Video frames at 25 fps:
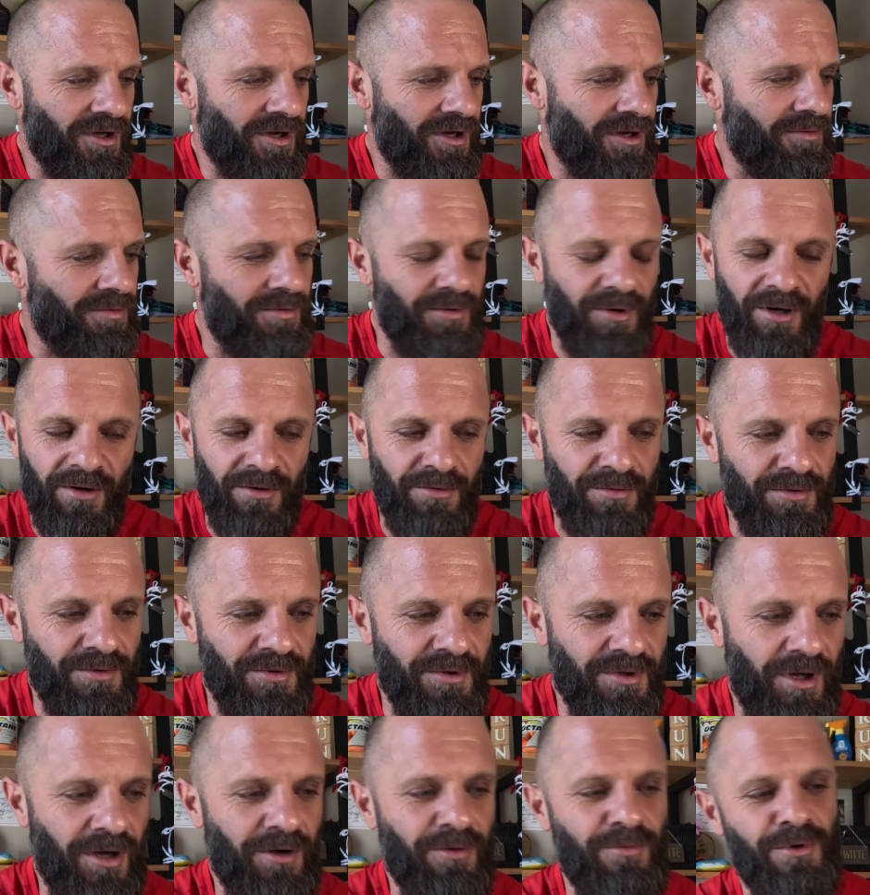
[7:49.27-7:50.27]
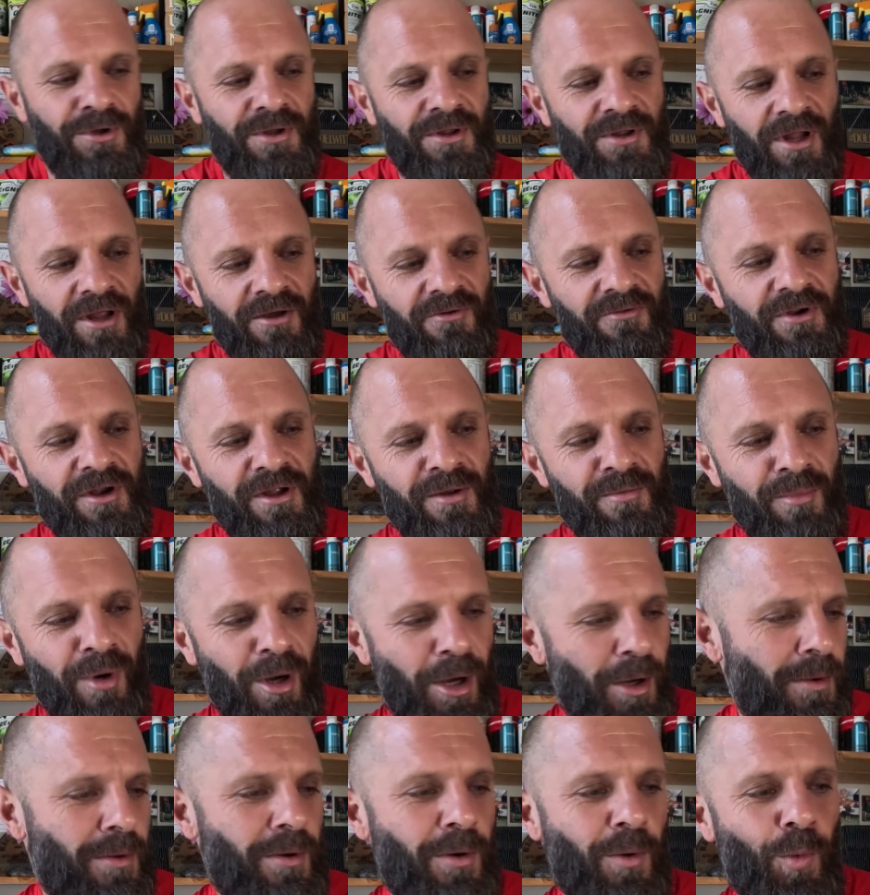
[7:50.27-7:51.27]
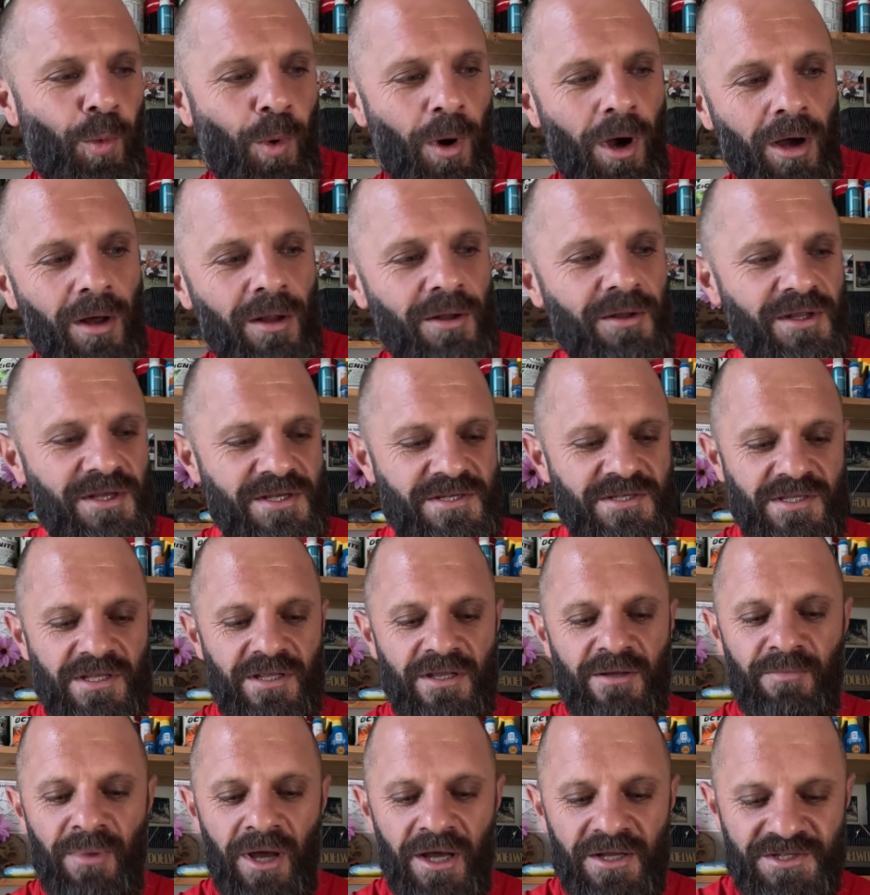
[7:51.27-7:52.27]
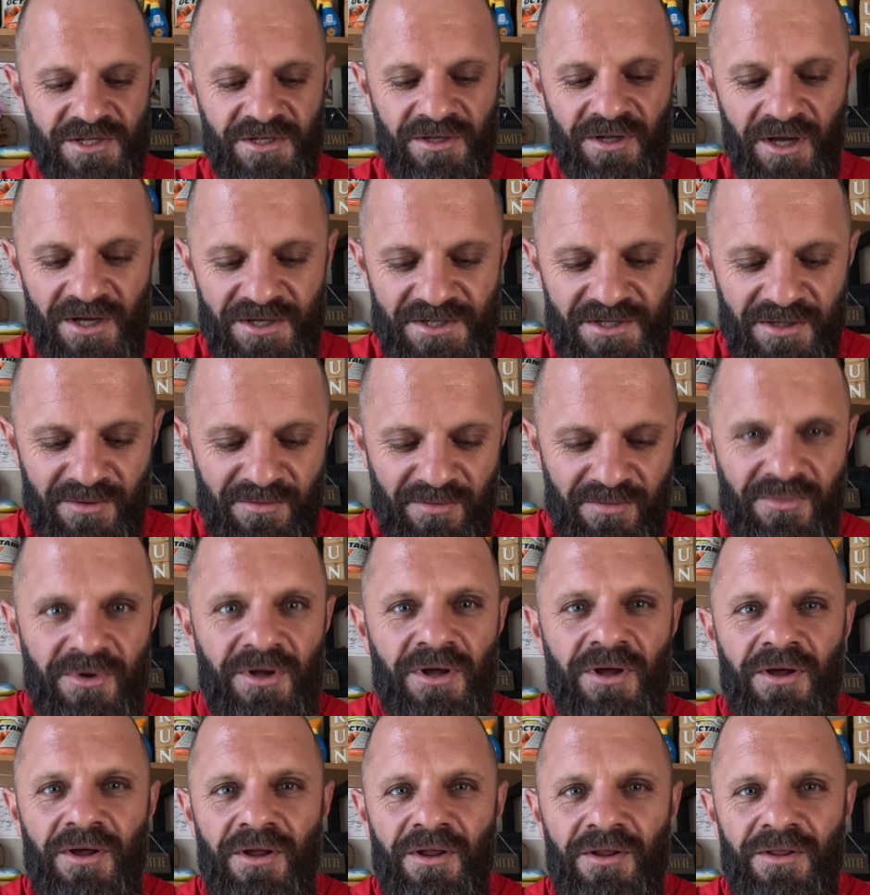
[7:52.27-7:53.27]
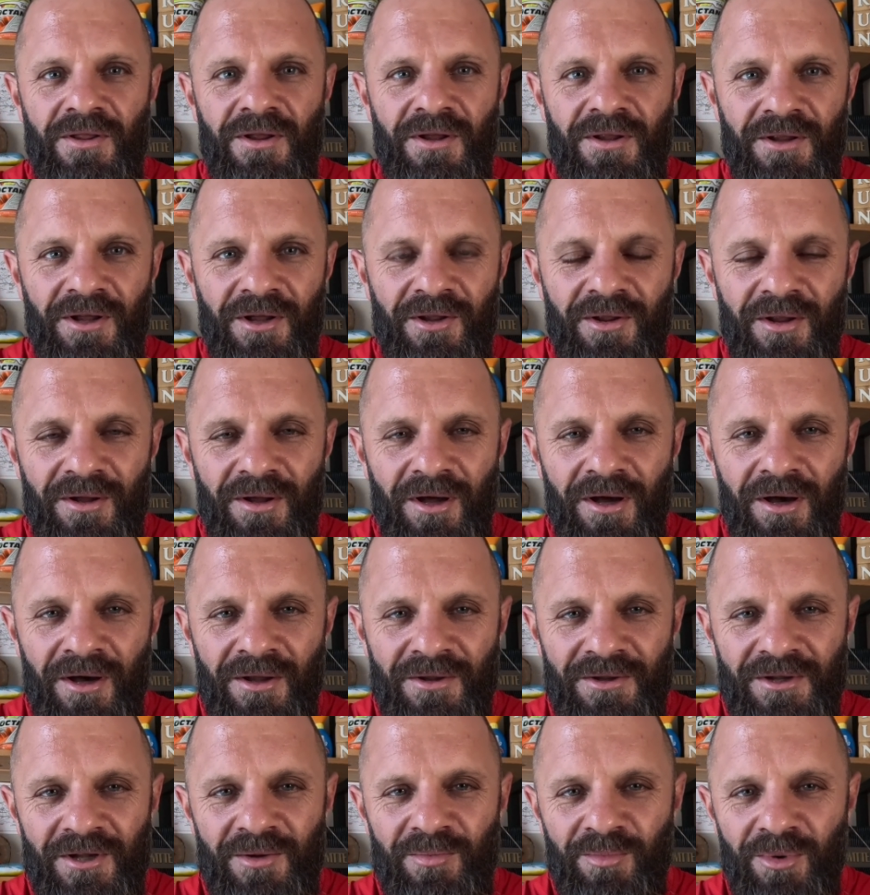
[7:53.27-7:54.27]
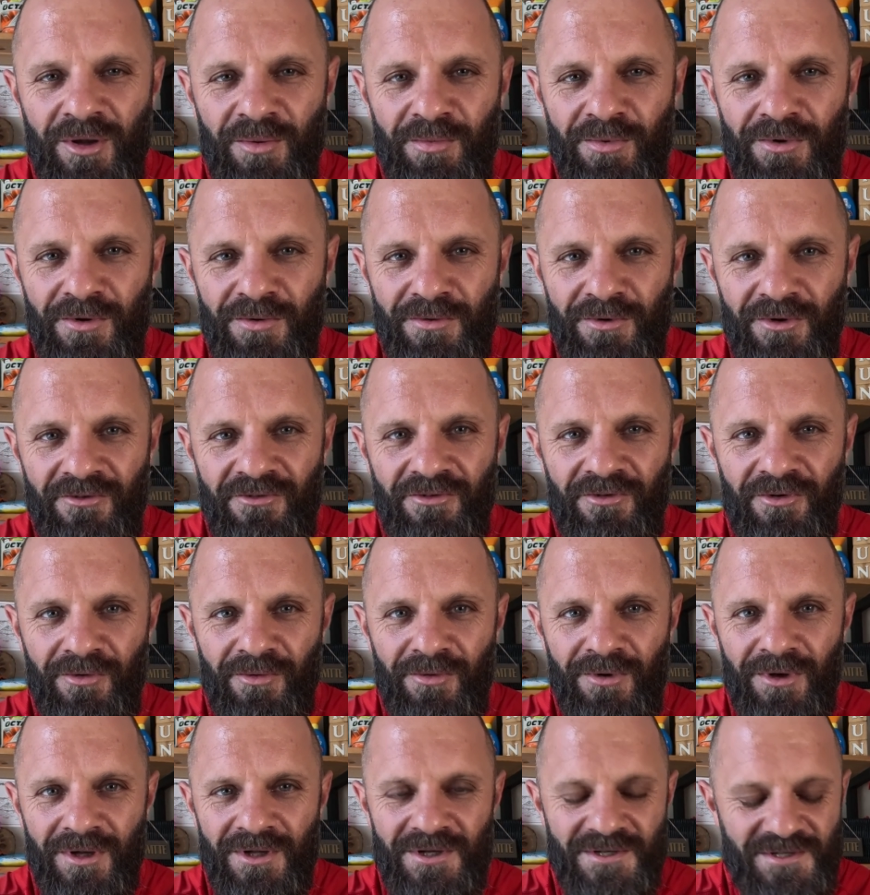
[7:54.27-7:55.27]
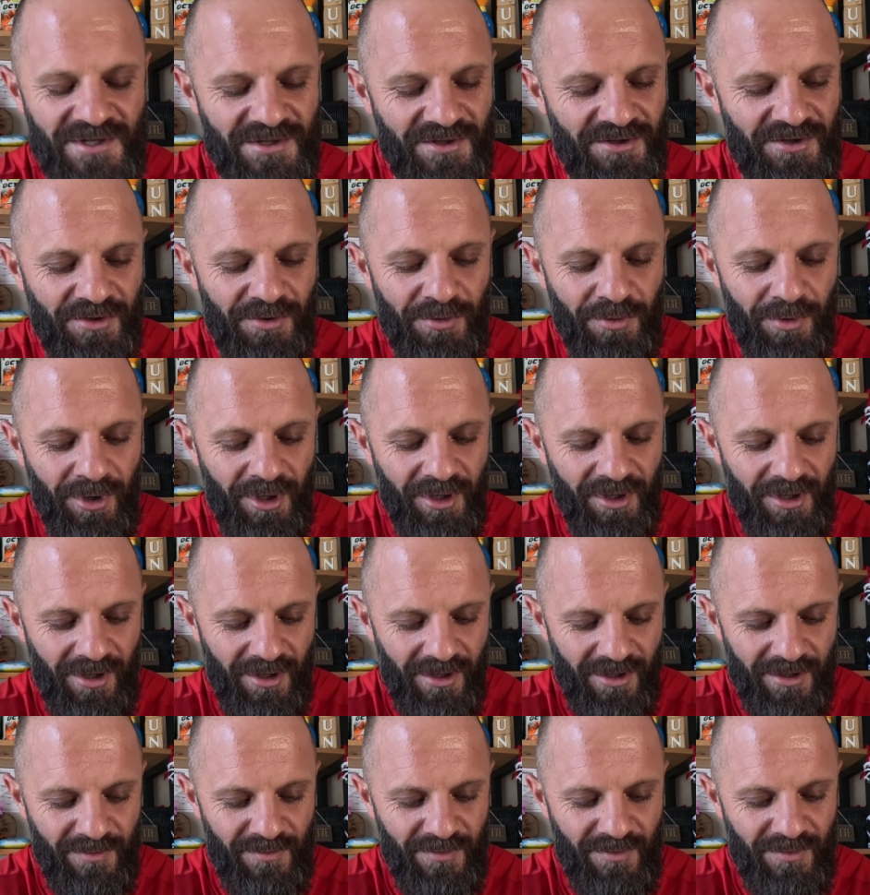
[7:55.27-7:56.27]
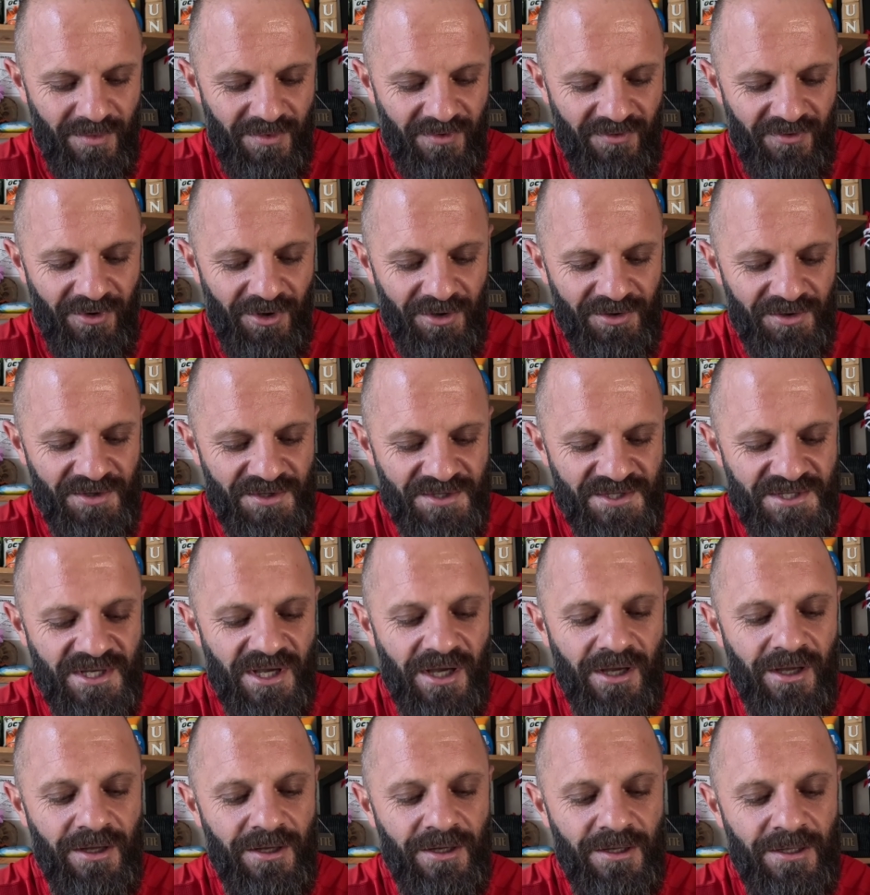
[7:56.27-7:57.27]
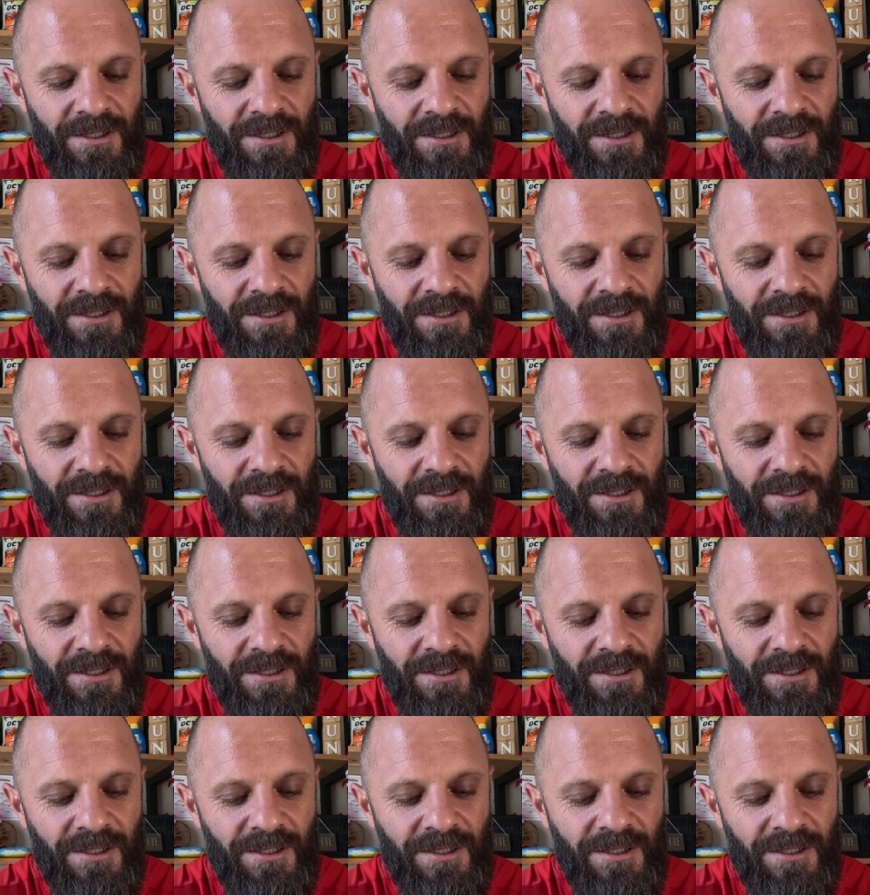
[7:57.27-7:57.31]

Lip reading: I would never in my wildest imagination think that 100 people would listen to what I've got to say.